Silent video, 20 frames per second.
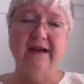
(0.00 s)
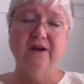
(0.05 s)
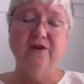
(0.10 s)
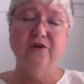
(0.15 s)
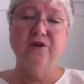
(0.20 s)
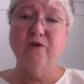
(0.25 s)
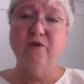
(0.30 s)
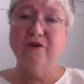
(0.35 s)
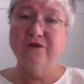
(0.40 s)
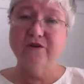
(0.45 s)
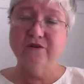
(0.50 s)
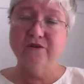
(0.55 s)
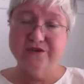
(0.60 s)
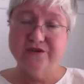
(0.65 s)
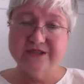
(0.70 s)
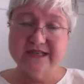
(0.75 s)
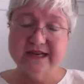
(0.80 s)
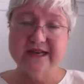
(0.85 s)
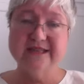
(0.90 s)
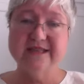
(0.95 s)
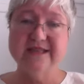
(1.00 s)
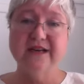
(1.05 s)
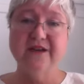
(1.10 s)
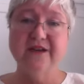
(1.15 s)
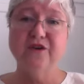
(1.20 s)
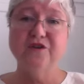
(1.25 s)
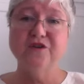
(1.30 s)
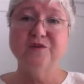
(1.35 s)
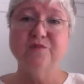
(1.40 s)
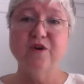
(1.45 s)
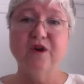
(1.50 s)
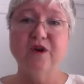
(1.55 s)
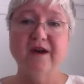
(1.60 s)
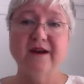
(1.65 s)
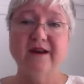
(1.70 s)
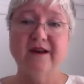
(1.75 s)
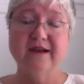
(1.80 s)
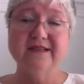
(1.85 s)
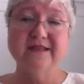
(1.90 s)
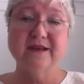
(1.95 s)
who's testing those
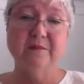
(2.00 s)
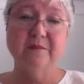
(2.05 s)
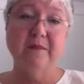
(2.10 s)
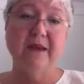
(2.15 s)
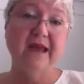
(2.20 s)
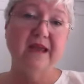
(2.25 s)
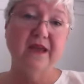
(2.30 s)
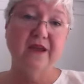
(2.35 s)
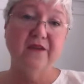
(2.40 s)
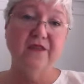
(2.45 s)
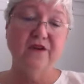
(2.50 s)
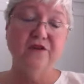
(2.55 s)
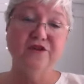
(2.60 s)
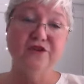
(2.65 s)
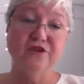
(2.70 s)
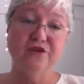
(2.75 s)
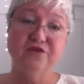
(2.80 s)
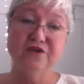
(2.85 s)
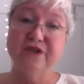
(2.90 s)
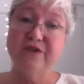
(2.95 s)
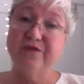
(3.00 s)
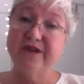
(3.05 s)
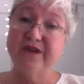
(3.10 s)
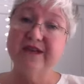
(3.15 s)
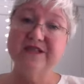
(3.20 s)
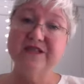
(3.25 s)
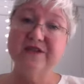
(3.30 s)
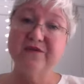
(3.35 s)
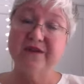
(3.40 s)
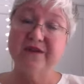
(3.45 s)
products and making those certificates of